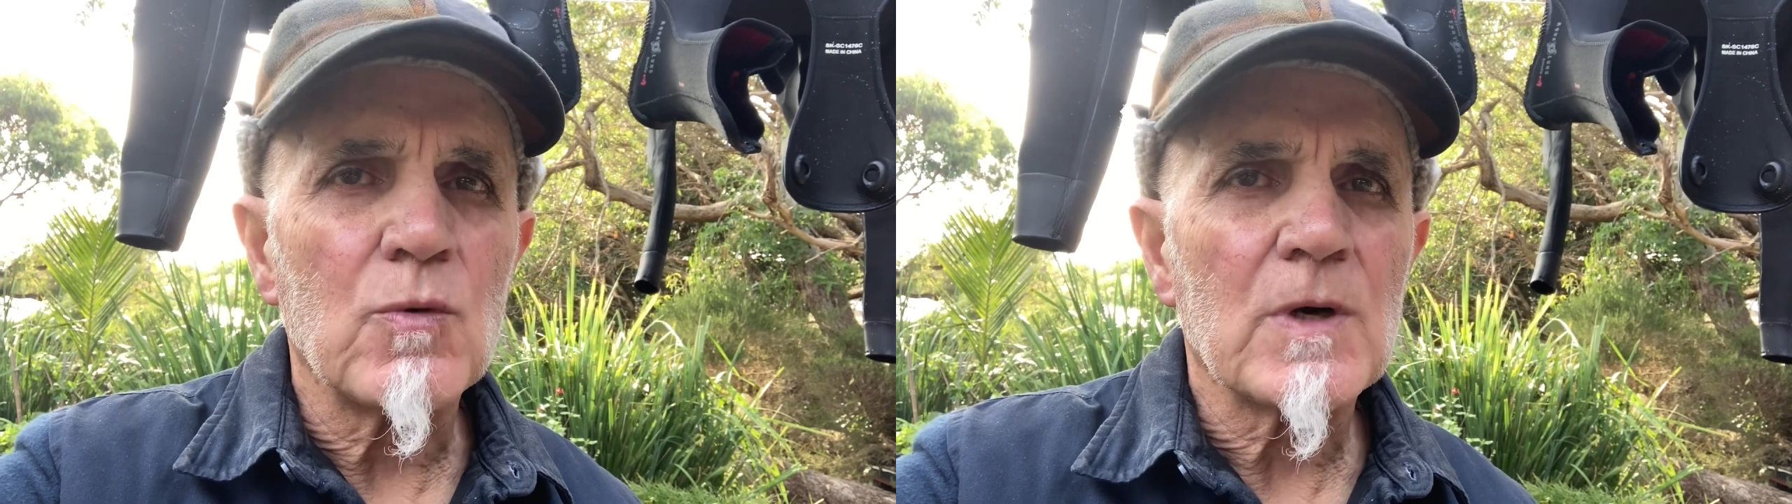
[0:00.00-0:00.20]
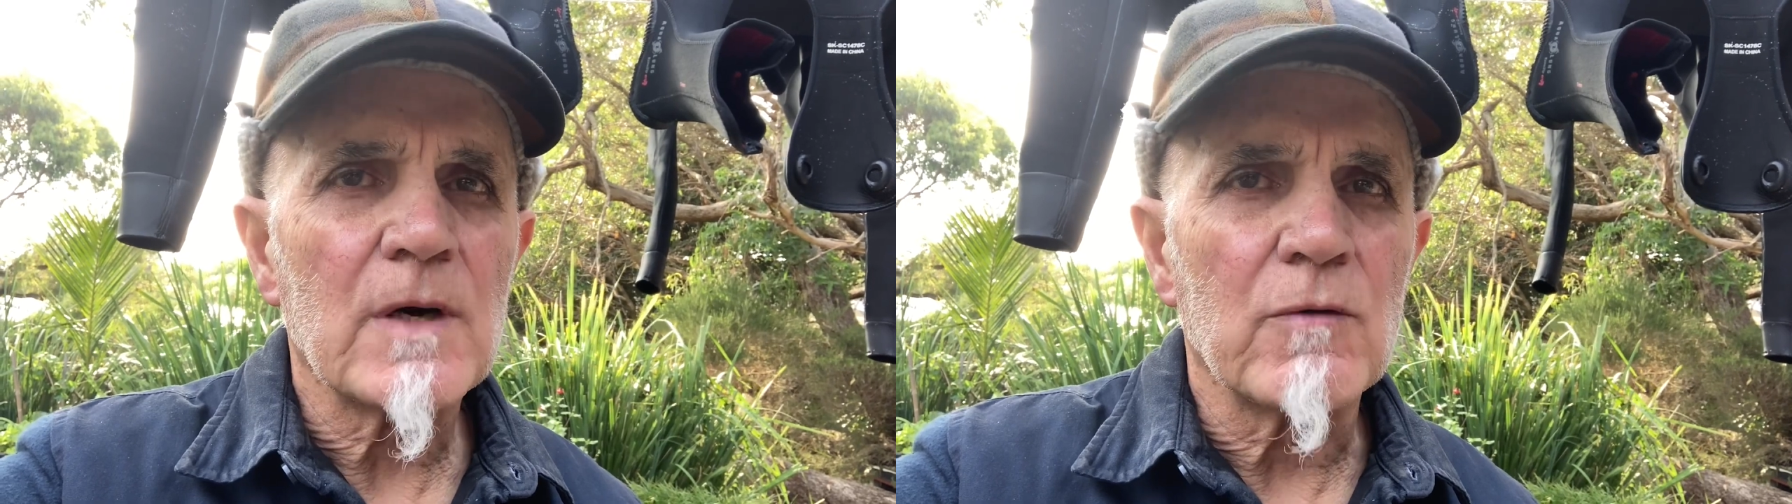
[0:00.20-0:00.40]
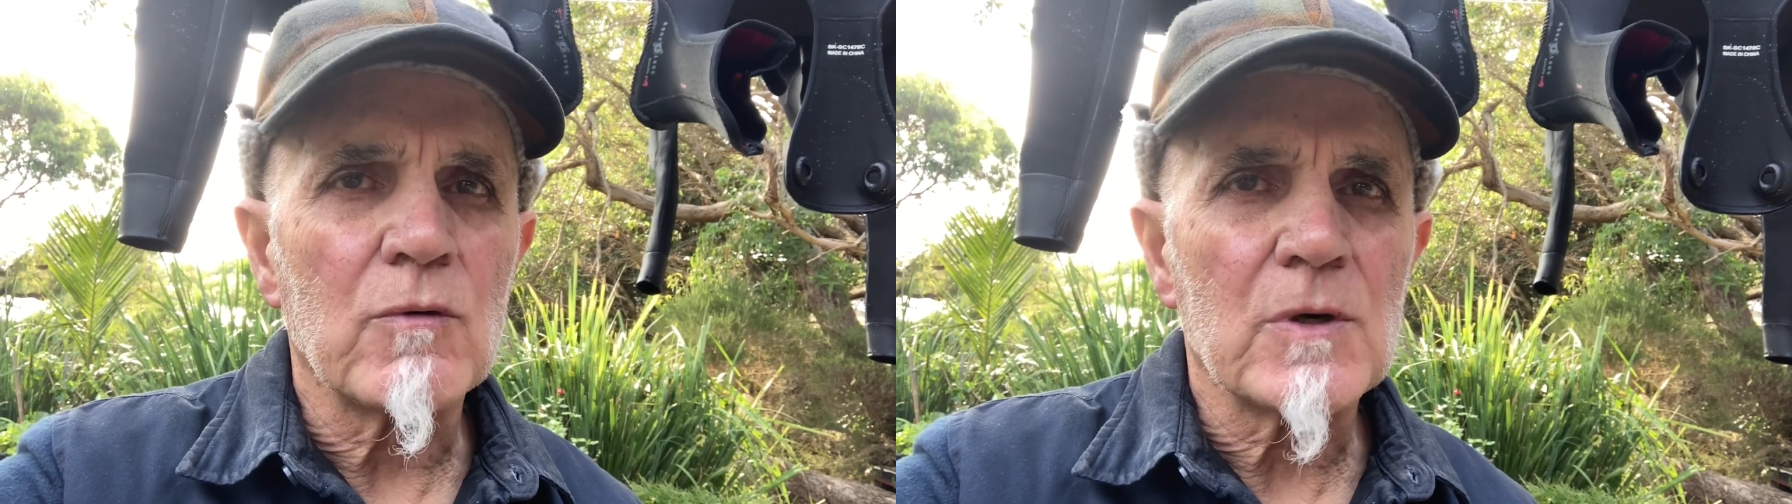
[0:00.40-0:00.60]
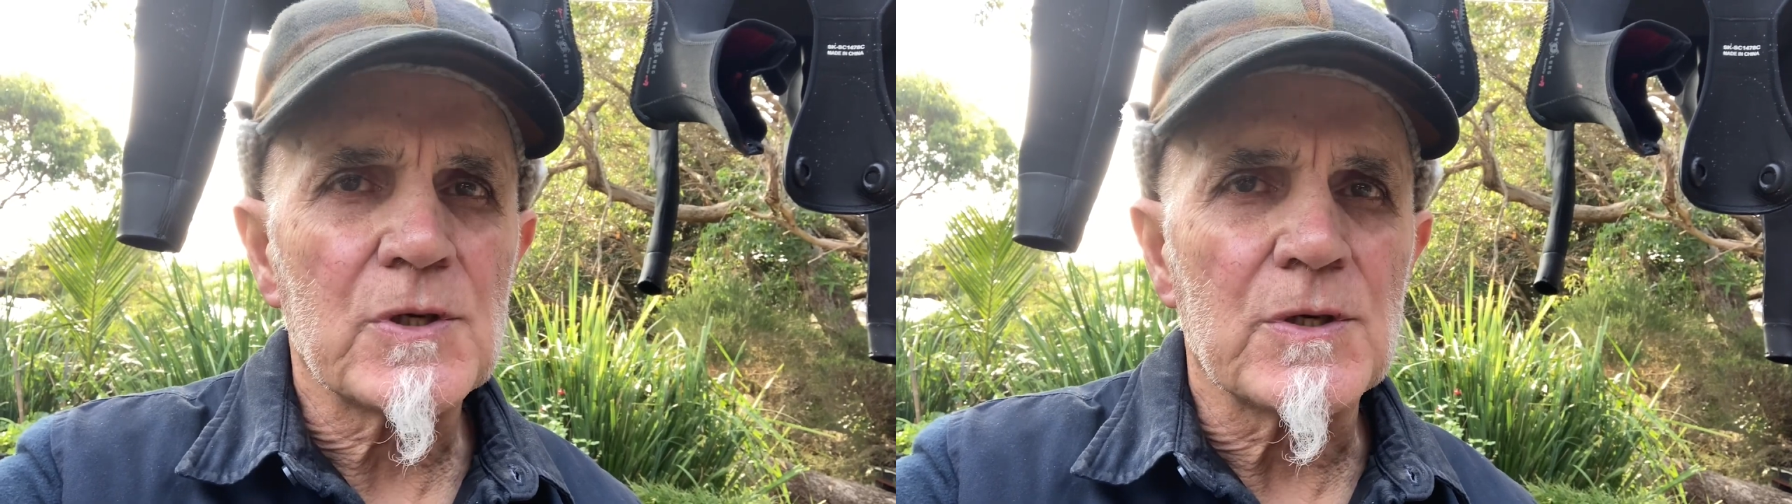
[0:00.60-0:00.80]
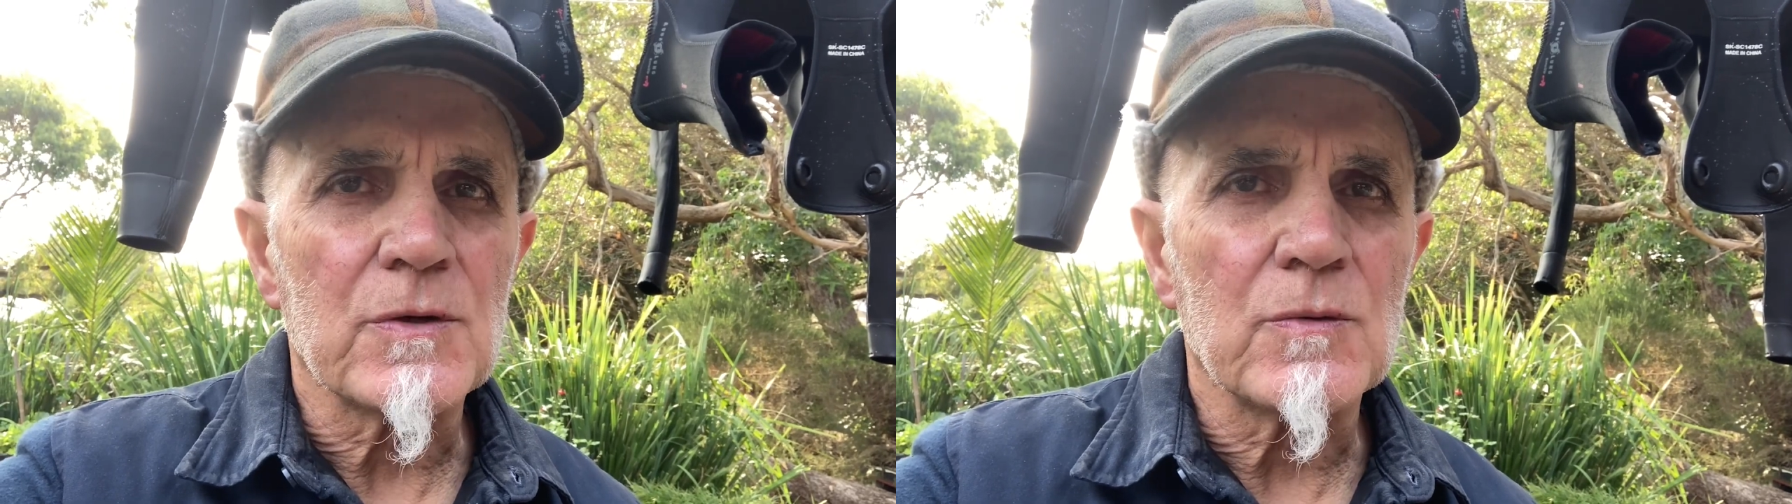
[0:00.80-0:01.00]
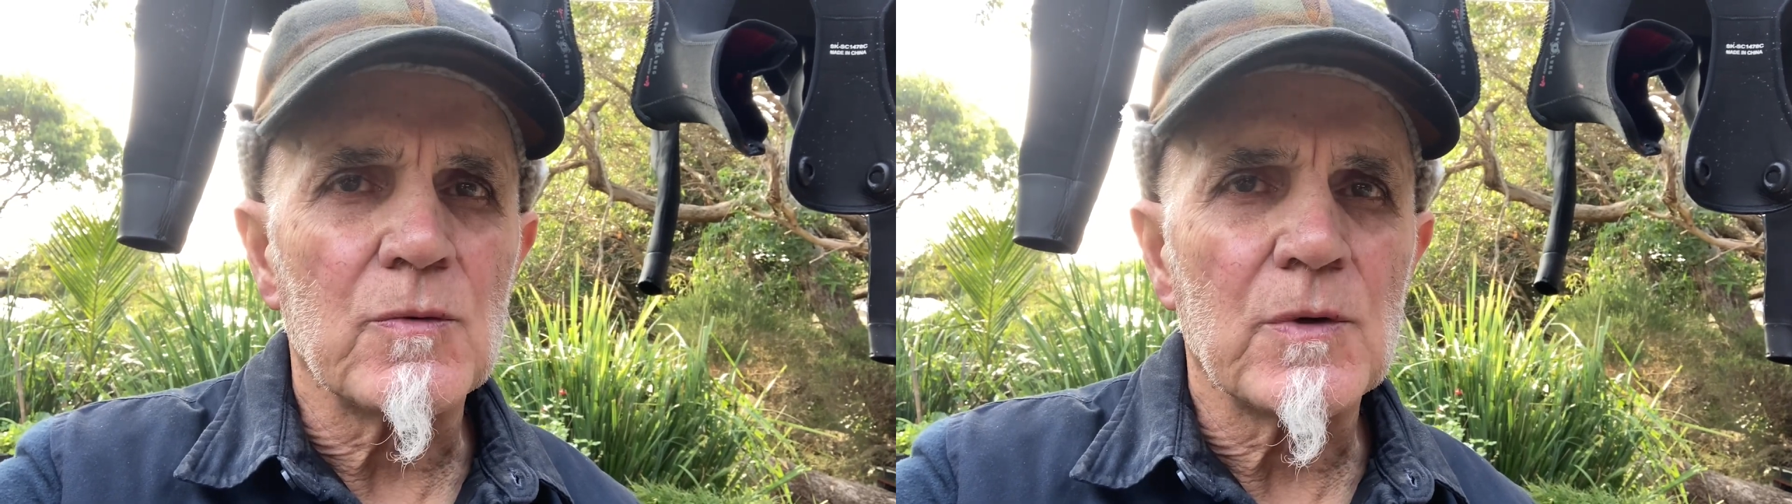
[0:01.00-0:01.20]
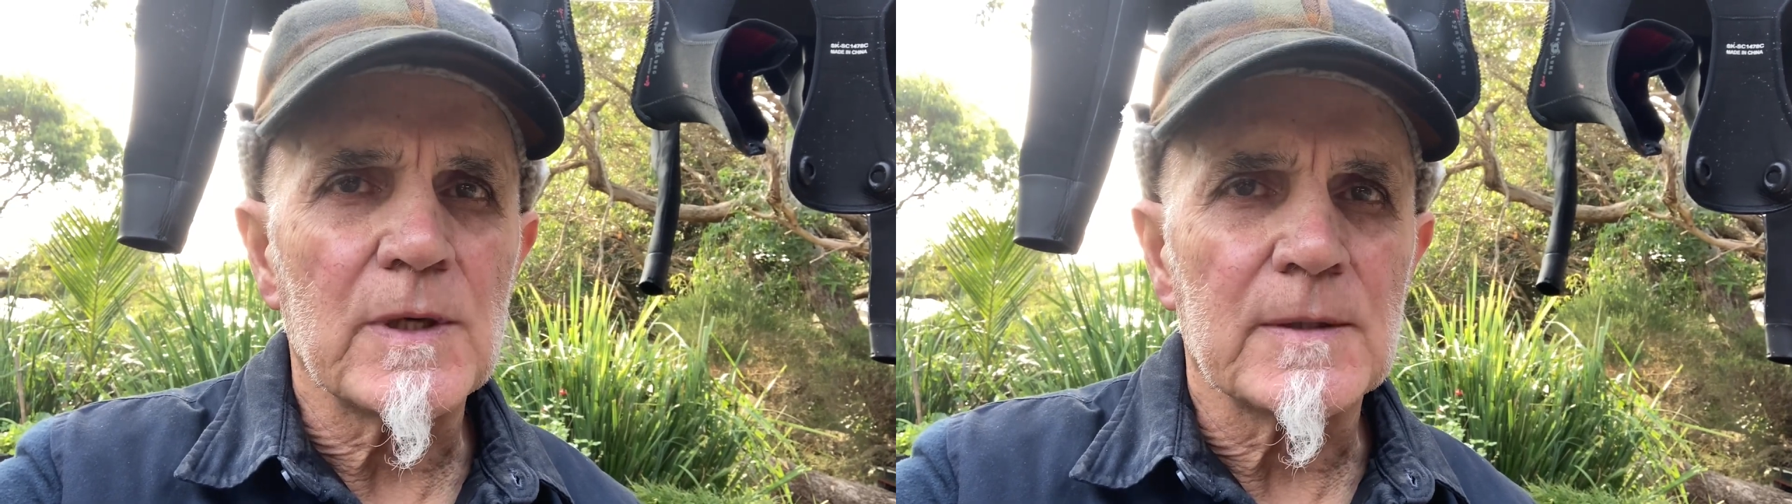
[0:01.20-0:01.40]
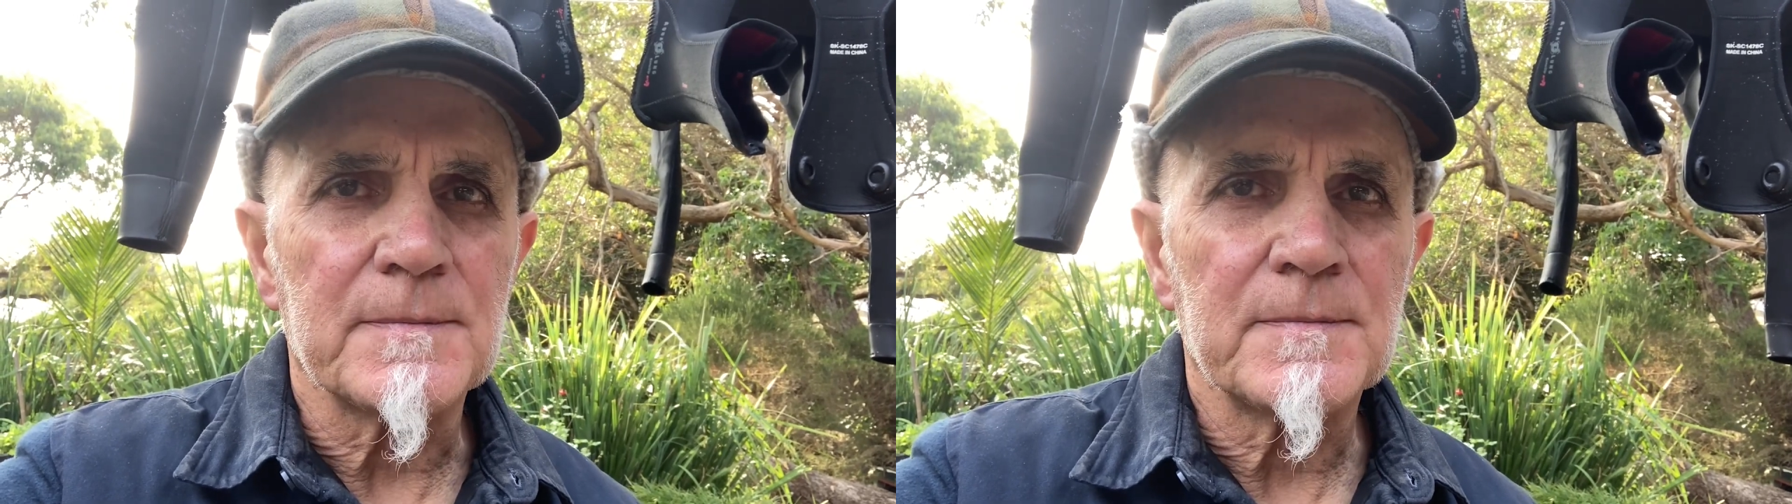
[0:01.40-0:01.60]
walk over rocks into the
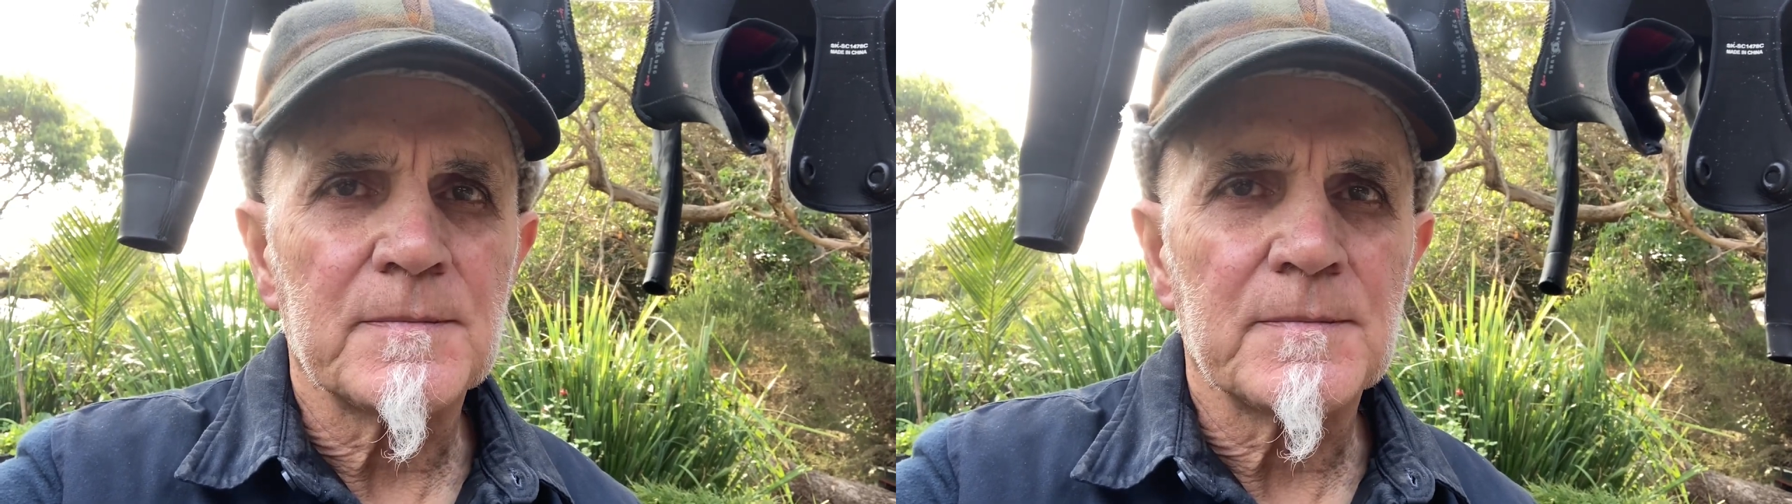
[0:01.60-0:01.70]
water.